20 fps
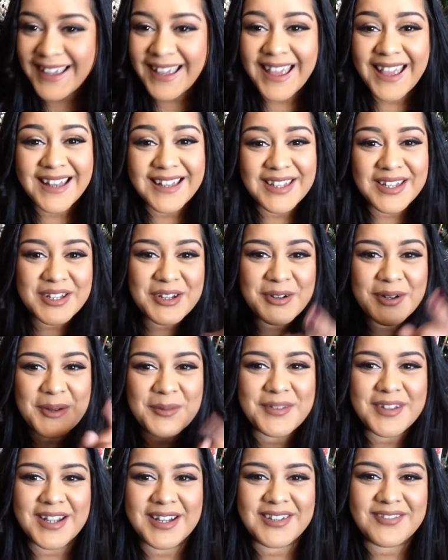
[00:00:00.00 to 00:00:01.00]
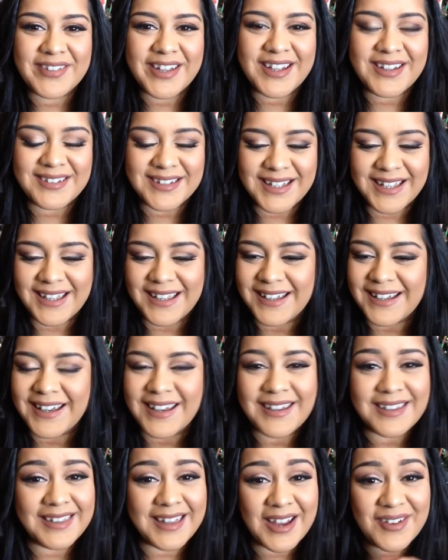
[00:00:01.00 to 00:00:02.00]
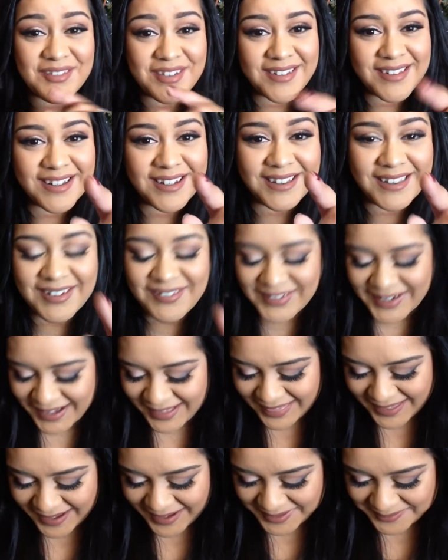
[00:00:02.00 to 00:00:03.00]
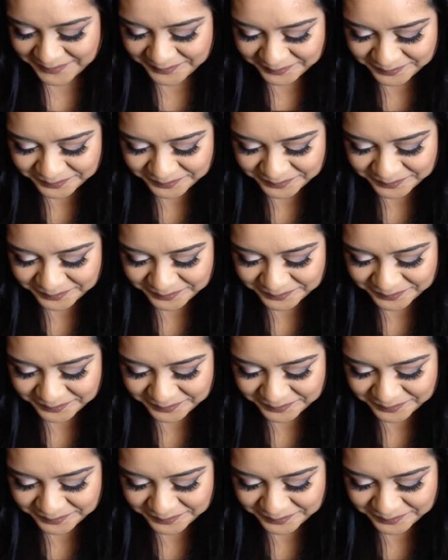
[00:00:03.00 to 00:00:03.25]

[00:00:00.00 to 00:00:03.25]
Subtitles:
And you know what I'm talking about, and I'm just gonna leave it at that.